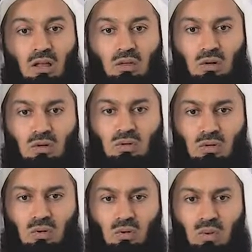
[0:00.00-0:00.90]
those
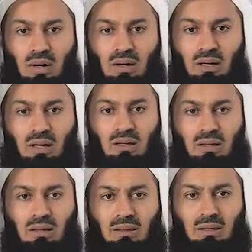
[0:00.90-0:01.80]
who were
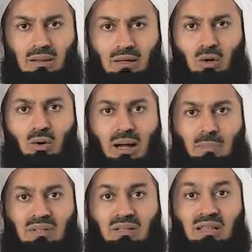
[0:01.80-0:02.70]
the corrupt,